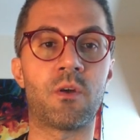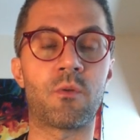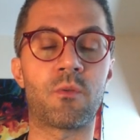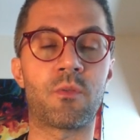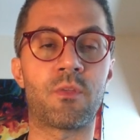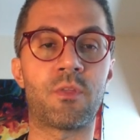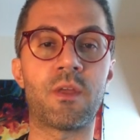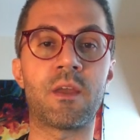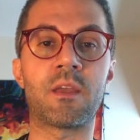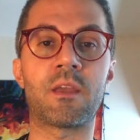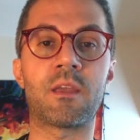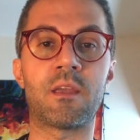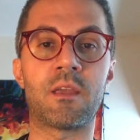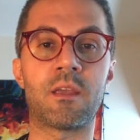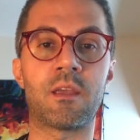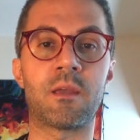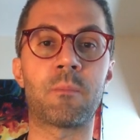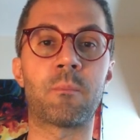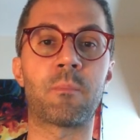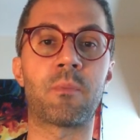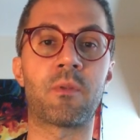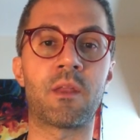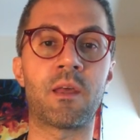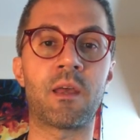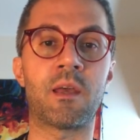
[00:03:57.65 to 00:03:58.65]
thinking
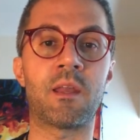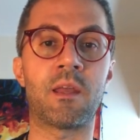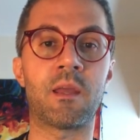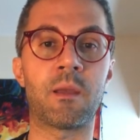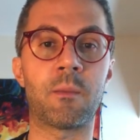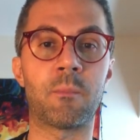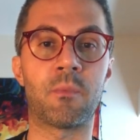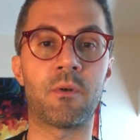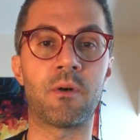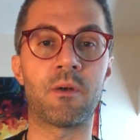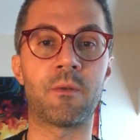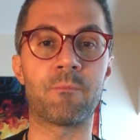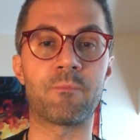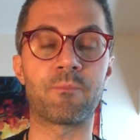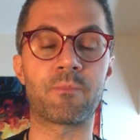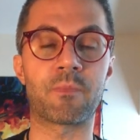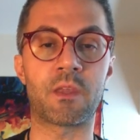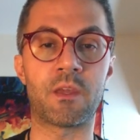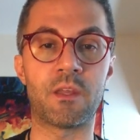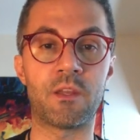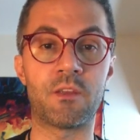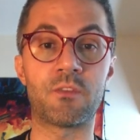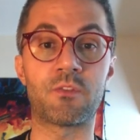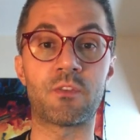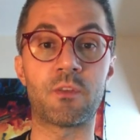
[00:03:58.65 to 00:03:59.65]
and planning, but
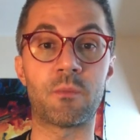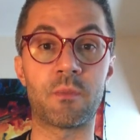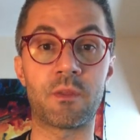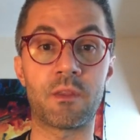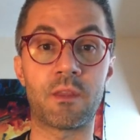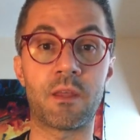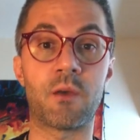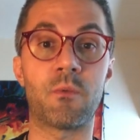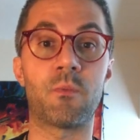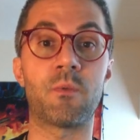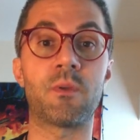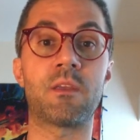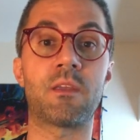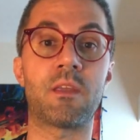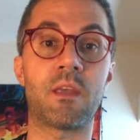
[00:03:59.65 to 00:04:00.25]
it is something that we